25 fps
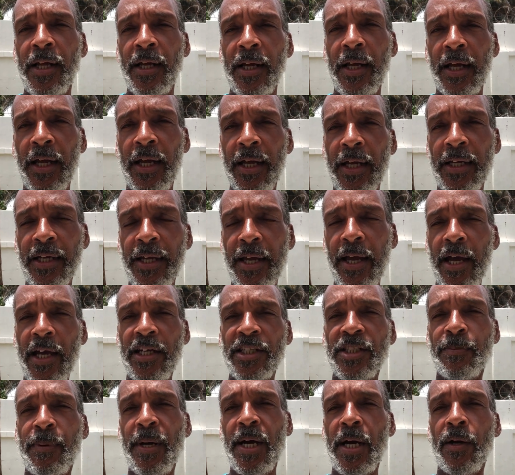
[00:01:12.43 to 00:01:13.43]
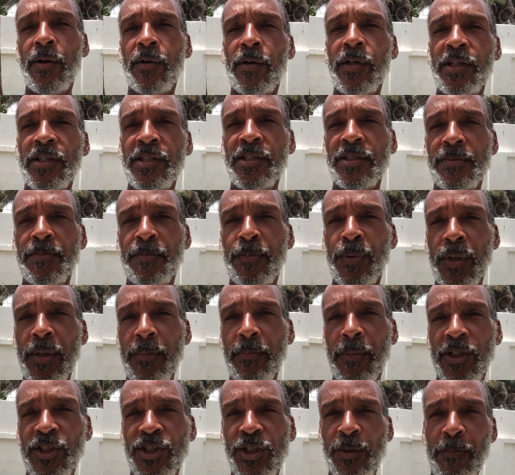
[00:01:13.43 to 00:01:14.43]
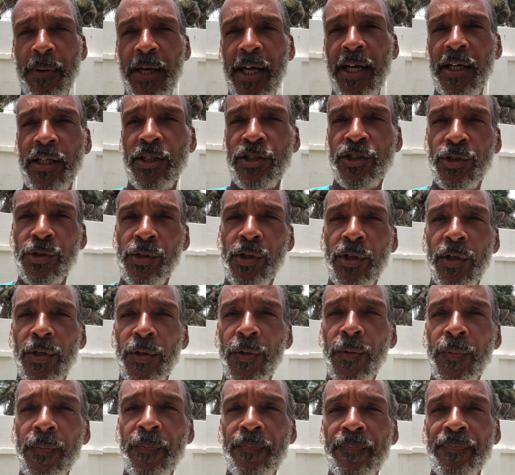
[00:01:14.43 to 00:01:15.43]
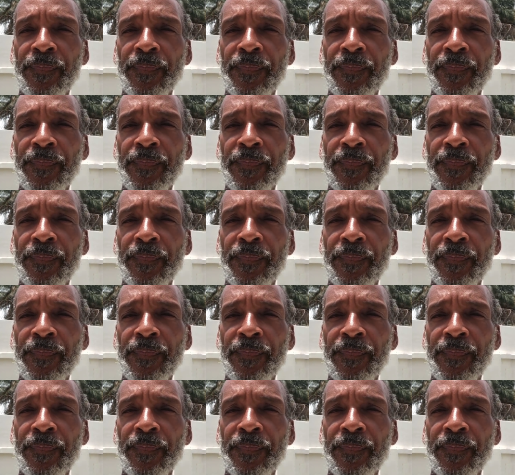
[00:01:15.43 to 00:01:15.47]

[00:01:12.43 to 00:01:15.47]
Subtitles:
And cash power is pretty much pay as you go.